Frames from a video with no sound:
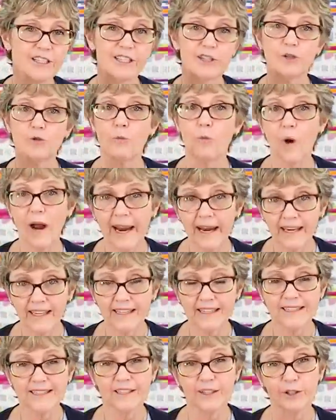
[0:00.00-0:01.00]
it's way
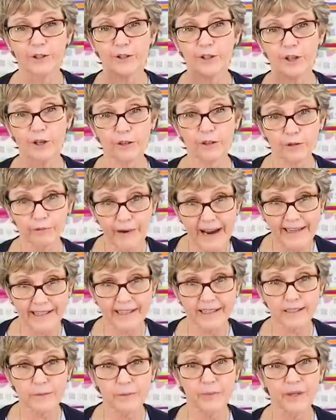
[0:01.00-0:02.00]
easier to thread
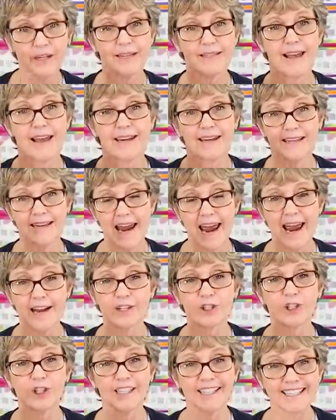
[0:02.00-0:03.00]
it because I can
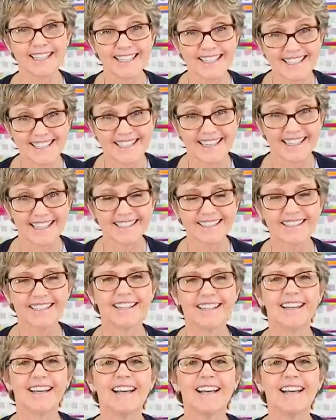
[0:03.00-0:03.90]
actually see it.